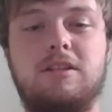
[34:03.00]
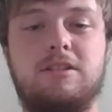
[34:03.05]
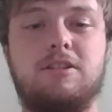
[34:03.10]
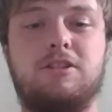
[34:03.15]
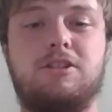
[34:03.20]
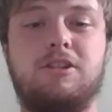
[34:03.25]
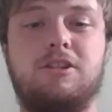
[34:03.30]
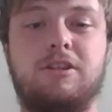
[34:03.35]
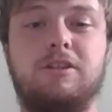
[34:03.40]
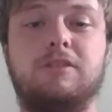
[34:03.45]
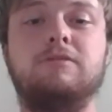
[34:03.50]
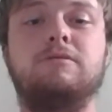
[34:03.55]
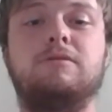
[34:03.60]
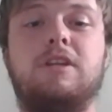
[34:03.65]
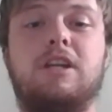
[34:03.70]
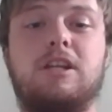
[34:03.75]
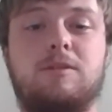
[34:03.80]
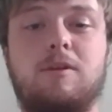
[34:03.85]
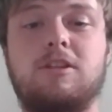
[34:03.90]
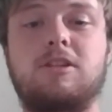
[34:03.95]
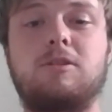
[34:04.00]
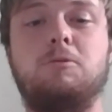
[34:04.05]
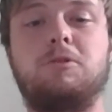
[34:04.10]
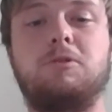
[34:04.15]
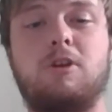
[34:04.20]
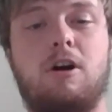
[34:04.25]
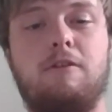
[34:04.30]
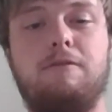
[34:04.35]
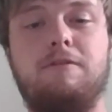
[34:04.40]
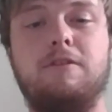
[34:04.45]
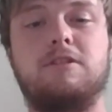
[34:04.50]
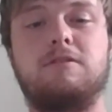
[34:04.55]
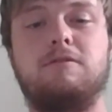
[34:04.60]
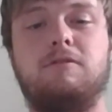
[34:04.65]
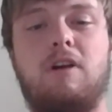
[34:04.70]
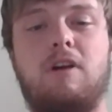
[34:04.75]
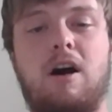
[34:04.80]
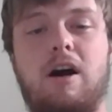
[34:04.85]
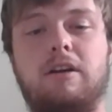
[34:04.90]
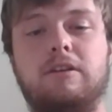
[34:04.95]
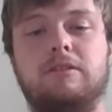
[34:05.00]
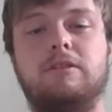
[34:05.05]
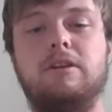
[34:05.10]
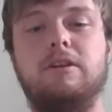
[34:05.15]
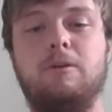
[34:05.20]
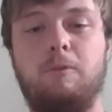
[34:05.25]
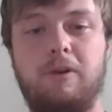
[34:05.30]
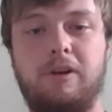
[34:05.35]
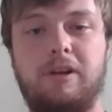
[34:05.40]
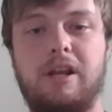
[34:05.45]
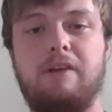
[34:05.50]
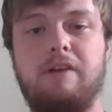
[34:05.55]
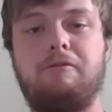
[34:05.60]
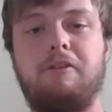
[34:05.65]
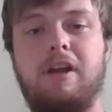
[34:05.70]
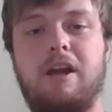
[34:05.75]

this year, especially with the offensive line. We definitely